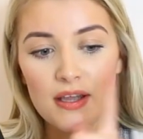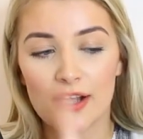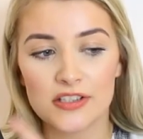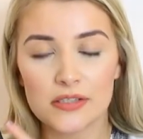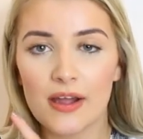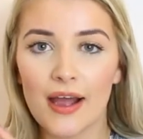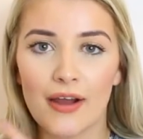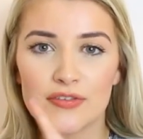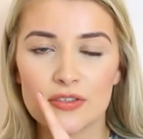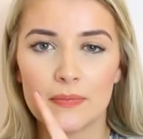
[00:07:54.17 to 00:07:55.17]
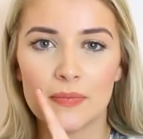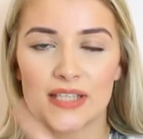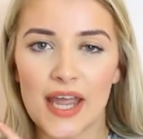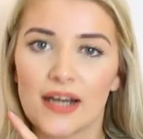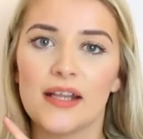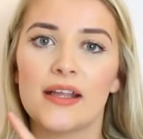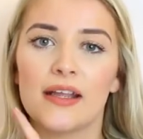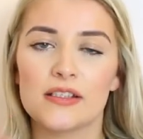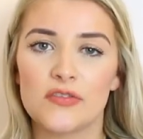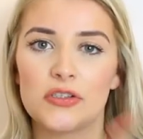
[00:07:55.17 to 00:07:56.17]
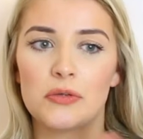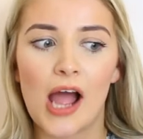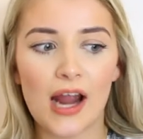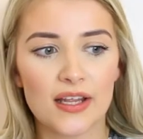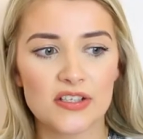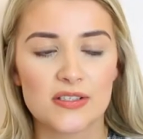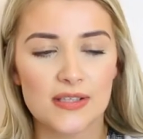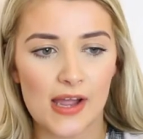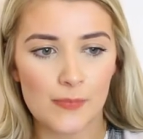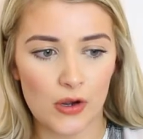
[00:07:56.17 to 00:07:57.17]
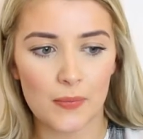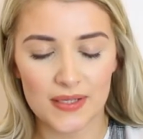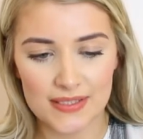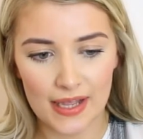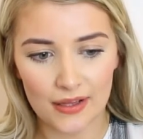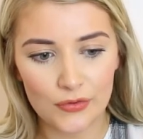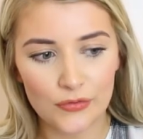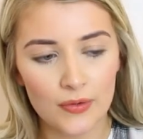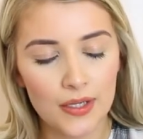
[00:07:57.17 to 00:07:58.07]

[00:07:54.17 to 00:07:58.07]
I do have some Technic individual eyelashes that I bought myself.